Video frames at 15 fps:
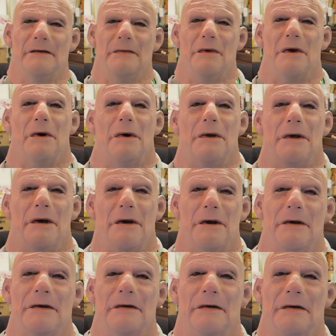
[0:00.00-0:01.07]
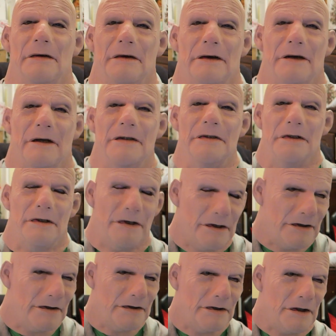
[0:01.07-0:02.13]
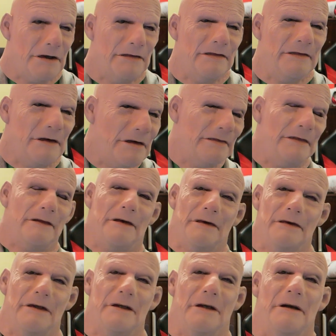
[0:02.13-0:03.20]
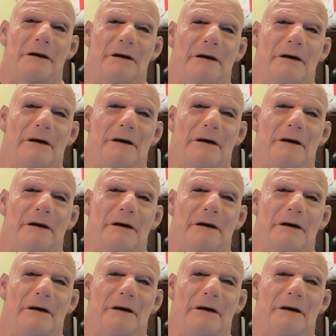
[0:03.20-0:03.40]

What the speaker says: We all learn. It's a learning curve for everybody.